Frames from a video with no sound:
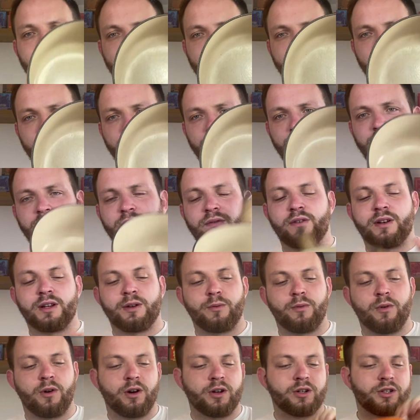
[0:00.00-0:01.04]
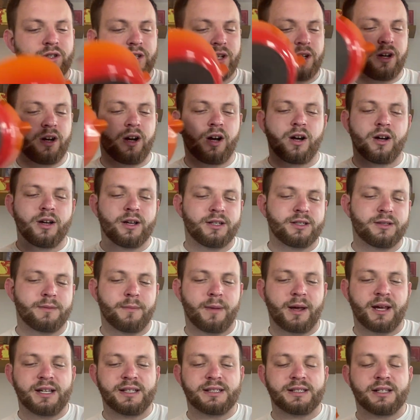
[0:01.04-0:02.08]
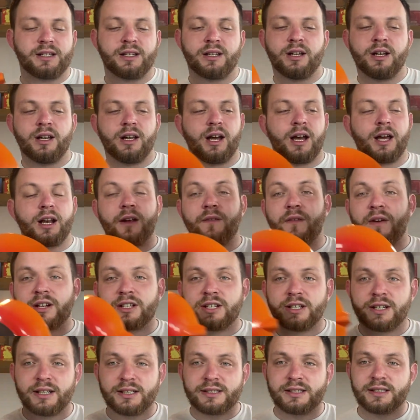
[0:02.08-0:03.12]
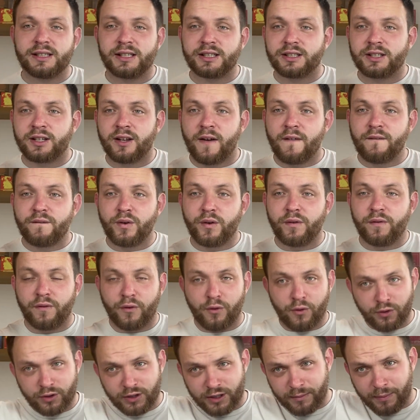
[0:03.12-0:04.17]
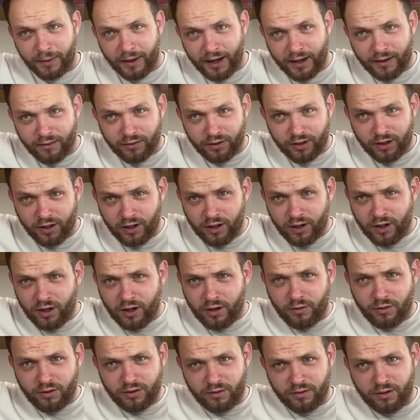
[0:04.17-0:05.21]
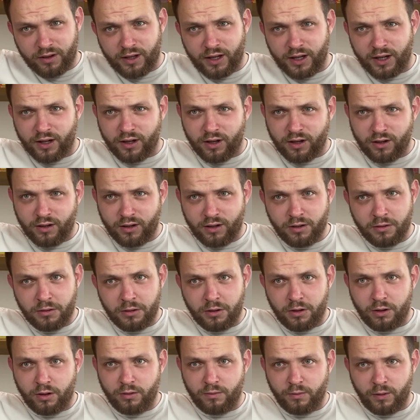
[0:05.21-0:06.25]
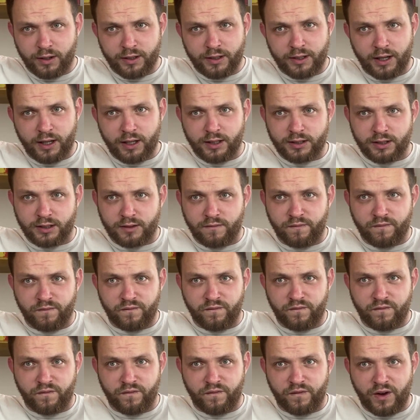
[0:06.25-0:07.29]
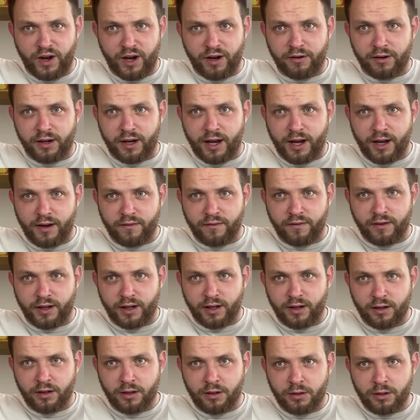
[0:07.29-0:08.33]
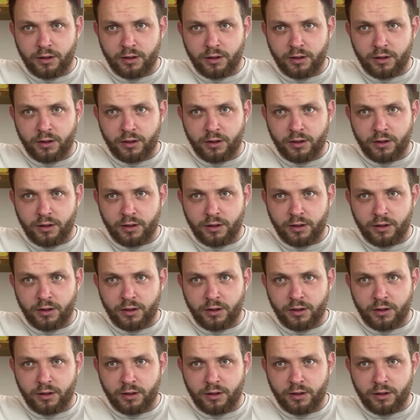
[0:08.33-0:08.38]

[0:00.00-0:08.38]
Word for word: Beautifully washed. Oh, it's amazing. And I've actually listed this for £40. What do you think? Oh my days, it's very heavy.